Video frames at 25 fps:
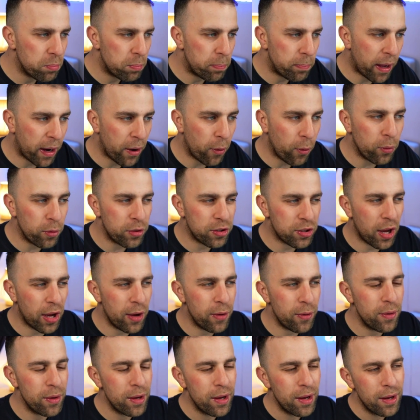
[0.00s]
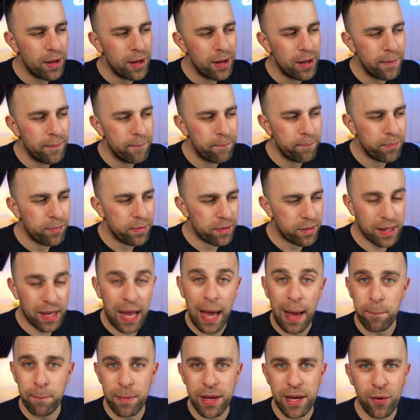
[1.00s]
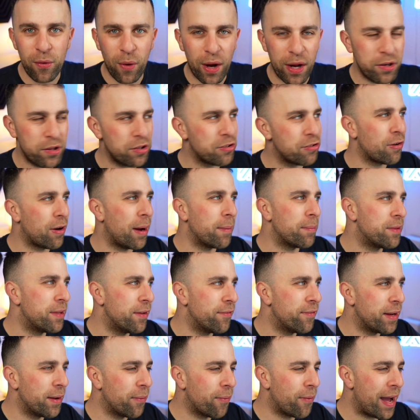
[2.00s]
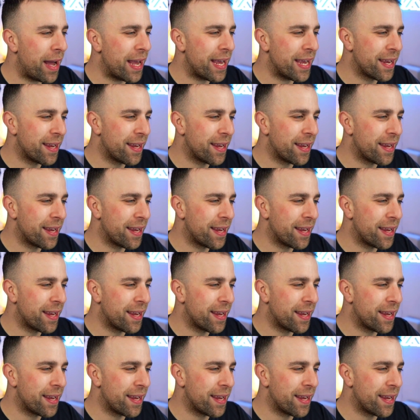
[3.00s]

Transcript: but also can be quite disruptive in a way